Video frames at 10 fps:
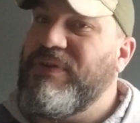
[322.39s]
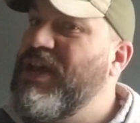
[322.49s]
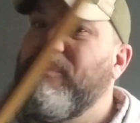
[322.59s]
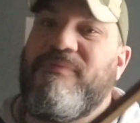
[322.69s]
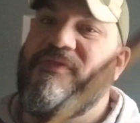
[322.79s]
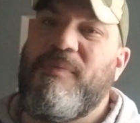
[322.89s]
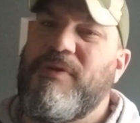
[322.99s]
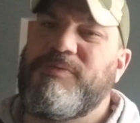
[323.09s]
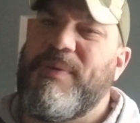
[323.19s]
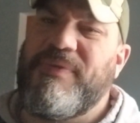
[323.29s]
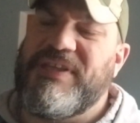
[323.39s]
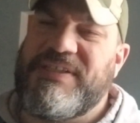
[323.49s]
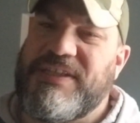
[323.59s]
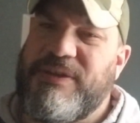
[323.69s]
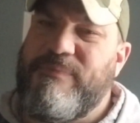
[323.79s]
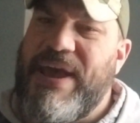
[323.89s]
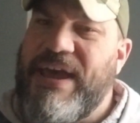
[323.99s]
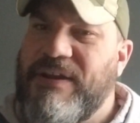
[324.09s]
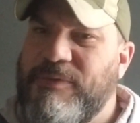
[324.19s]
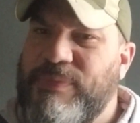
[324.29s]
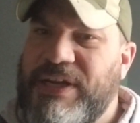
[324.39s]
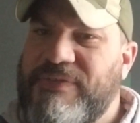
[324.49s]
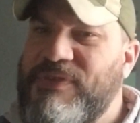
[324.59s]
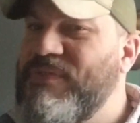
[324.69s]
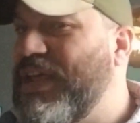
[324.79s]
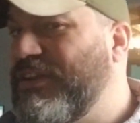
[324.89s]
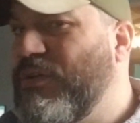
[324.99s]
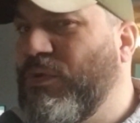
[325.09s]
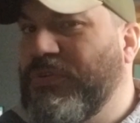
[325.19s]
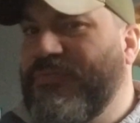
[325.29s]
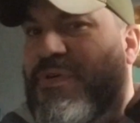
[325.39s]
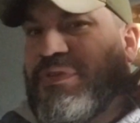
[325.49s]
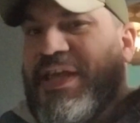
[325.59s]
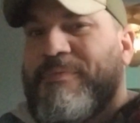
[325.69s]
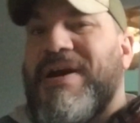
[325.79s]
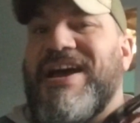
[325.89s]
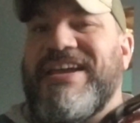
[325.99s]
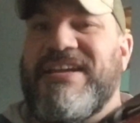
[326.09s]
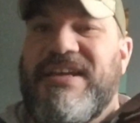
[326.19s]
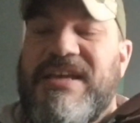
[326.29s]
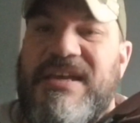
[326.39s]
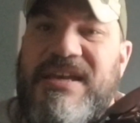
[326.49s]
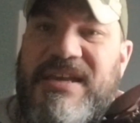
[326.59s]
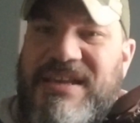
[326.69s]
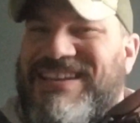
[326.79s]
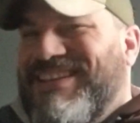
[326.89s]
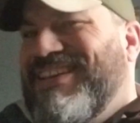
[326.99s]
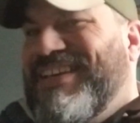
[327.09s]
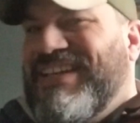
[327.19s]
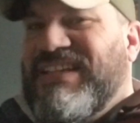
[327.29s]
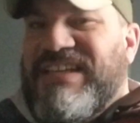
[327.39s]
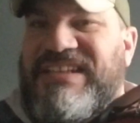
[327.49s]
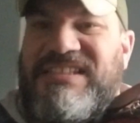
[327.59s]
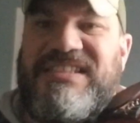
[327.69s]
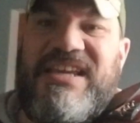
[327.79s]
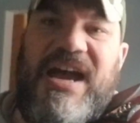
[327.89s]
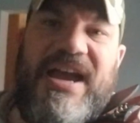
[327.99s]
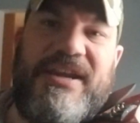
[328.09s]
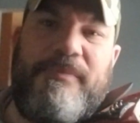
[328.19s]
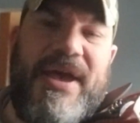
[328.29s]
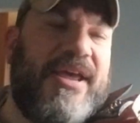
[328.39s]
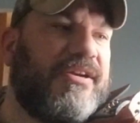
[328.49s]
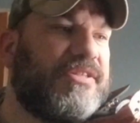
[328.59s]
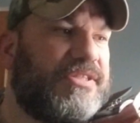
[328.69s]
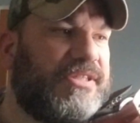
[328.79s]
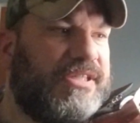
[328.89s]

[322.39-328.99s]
Now, for most people, this doesn't matter, but if you've got an older phone like mine, it kind of matters.